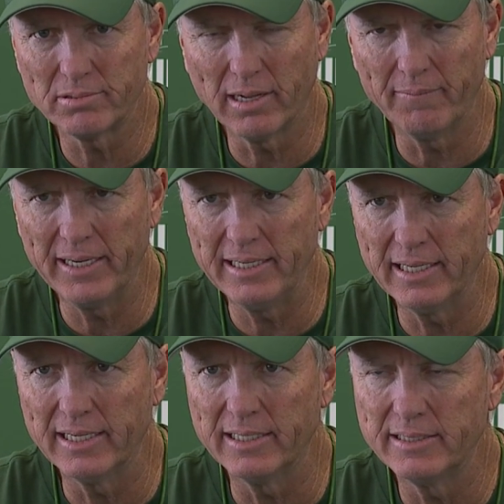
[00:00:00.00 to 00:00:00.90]
I mean,
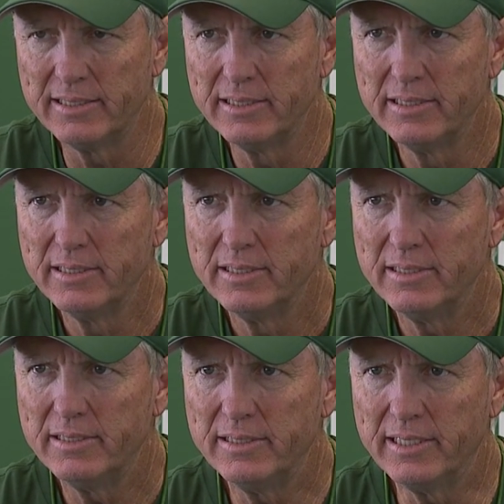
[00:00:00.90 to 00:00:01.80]
uh,
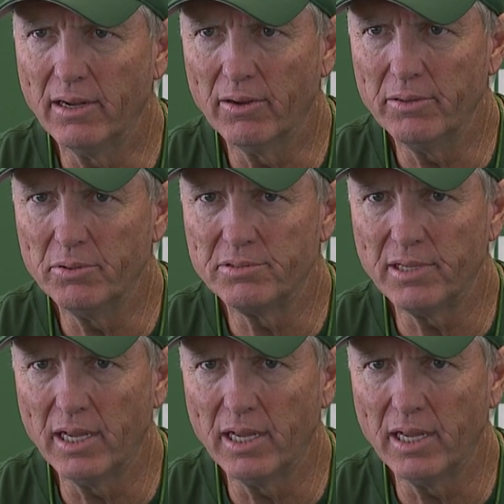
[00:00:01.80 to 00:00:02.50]
you know, it was,